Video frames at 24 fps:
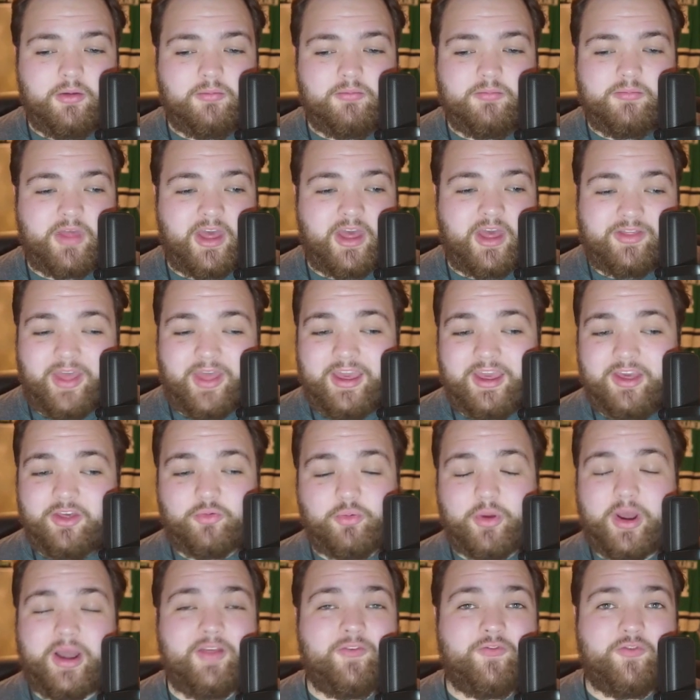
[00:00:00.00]
that he's
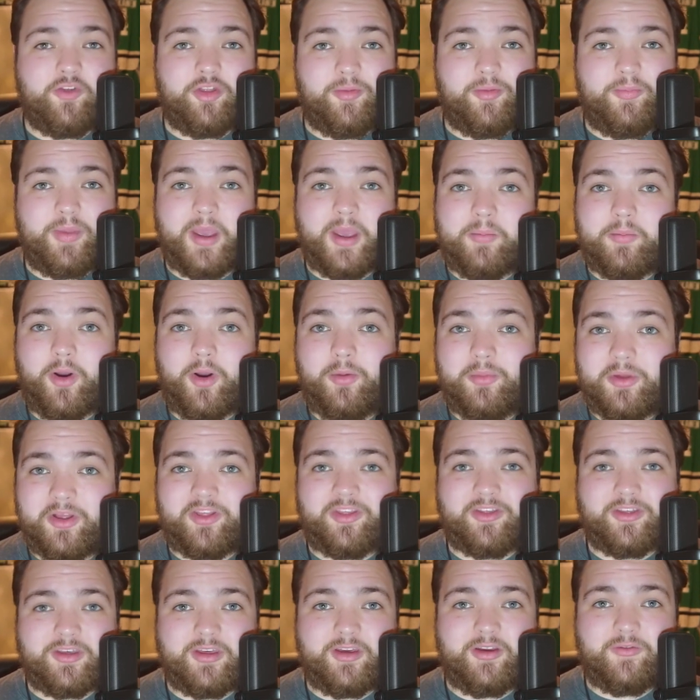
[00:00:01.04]
ready for the big
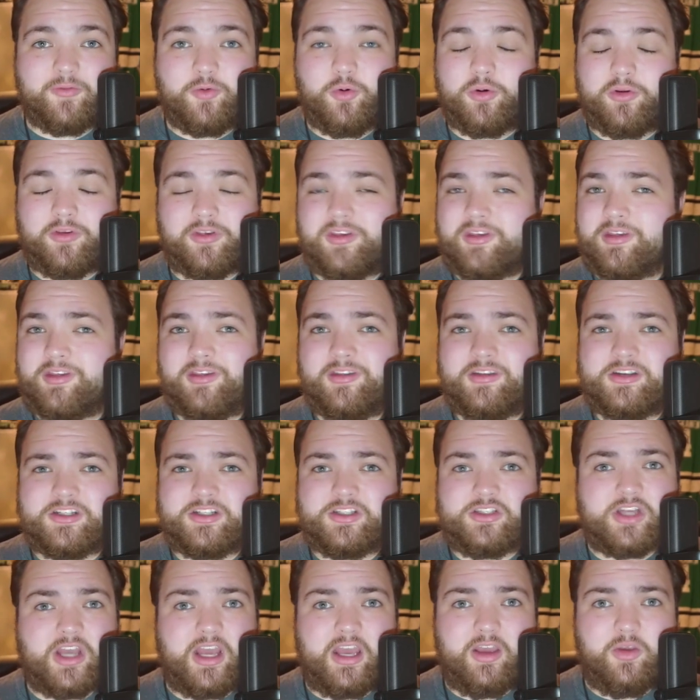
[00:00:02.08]
moments. And of course, this is
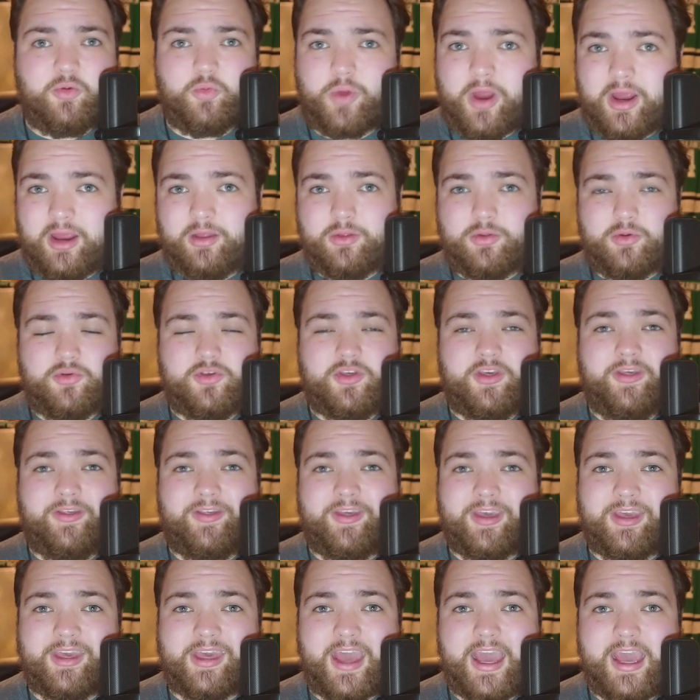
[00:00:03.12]
just a regular
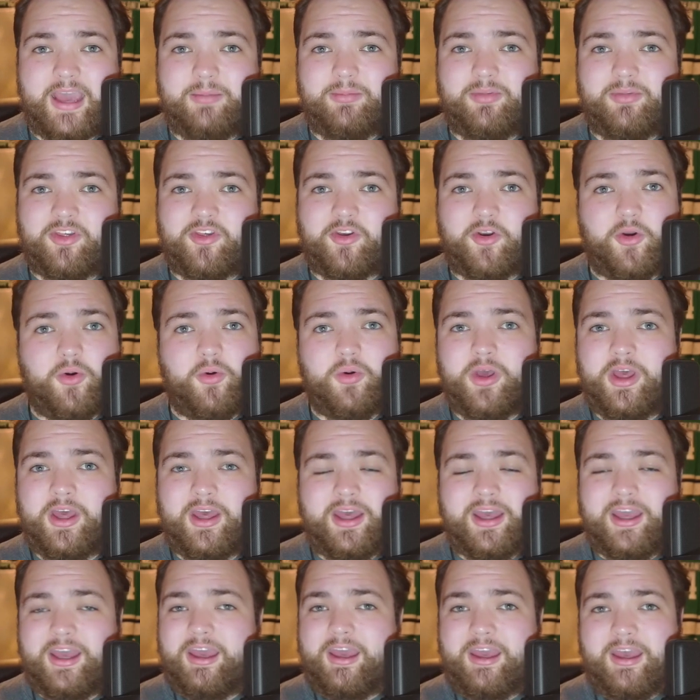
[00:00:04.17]
season game. So
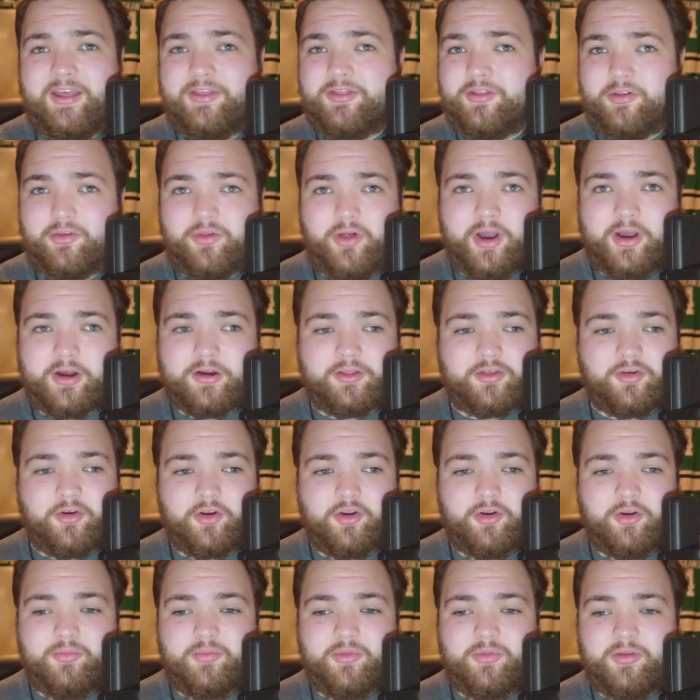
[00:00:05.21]
in the long
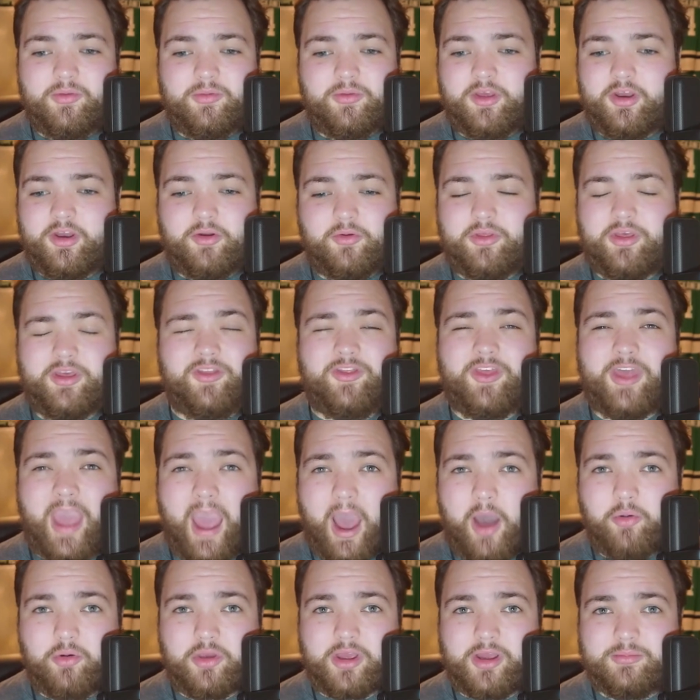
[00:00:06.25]
term, the
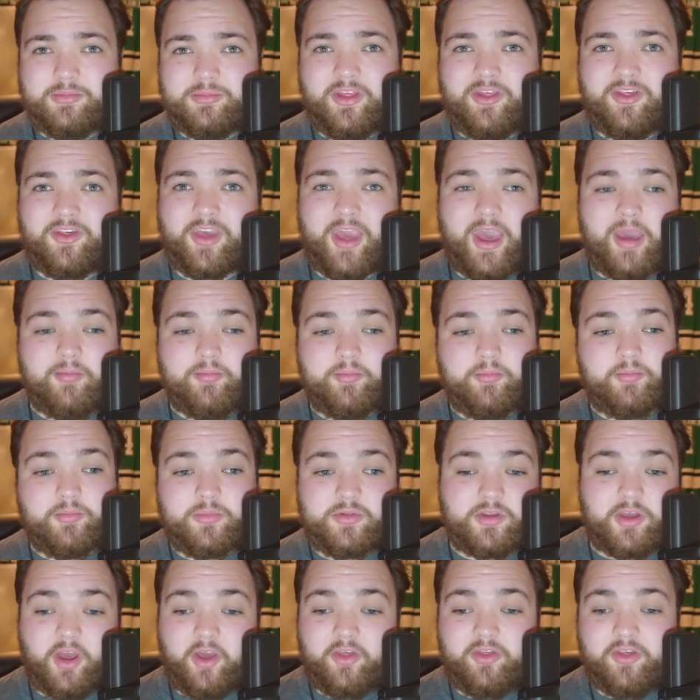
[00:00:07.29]
outcome of this game
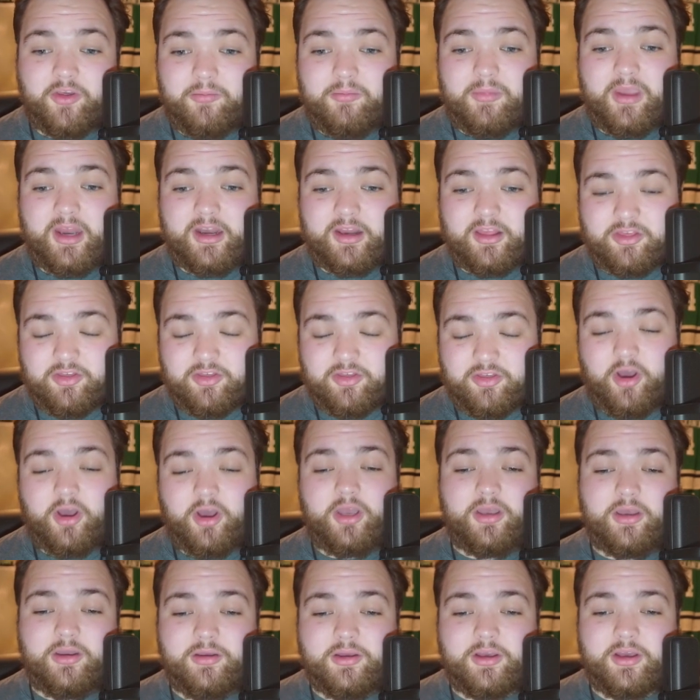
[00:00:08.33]
doesn't mean a ton,